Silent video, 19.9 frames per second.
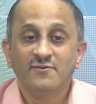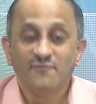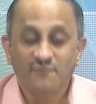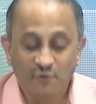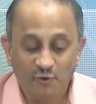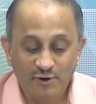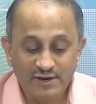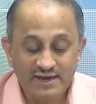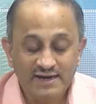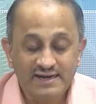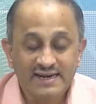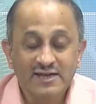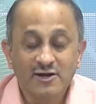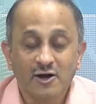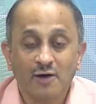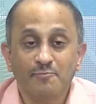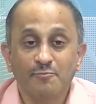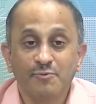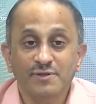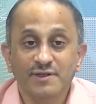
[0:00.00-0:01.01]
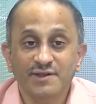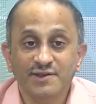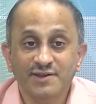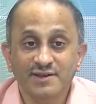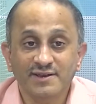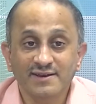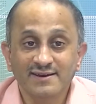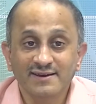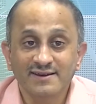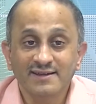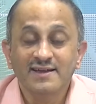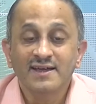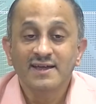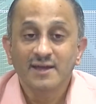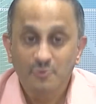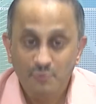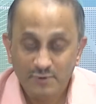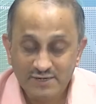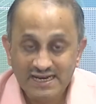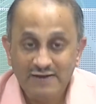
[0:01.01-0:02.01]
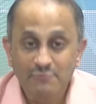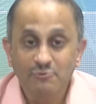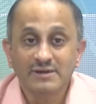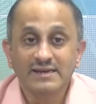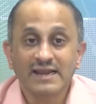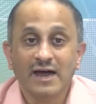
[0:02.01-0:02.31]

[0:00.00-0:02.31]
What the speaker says: Fourier decomposition, which I would now